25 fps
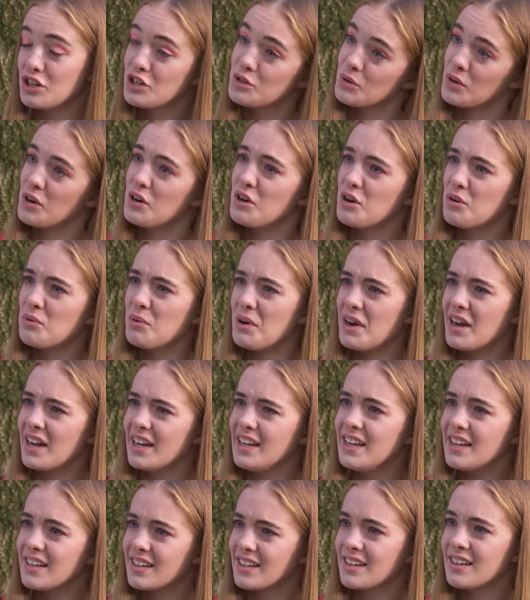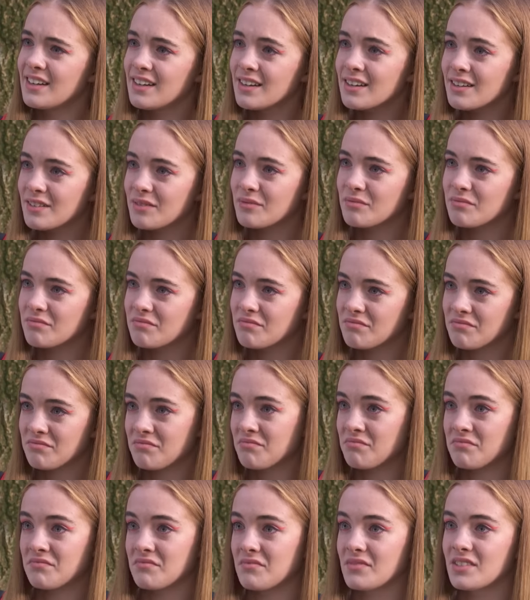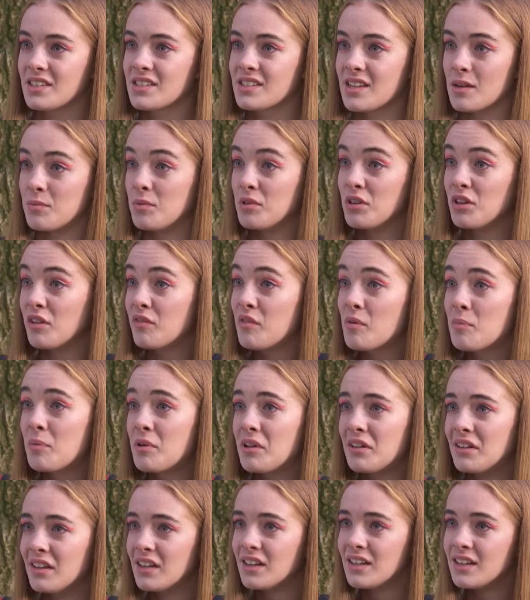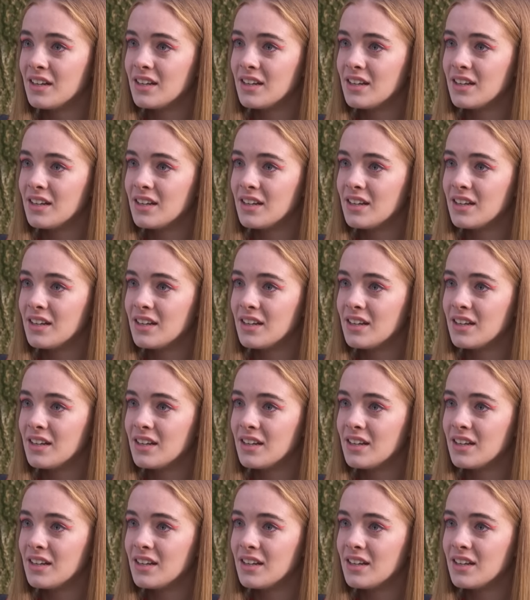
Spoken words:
you want to know why? Because I'm unlovable.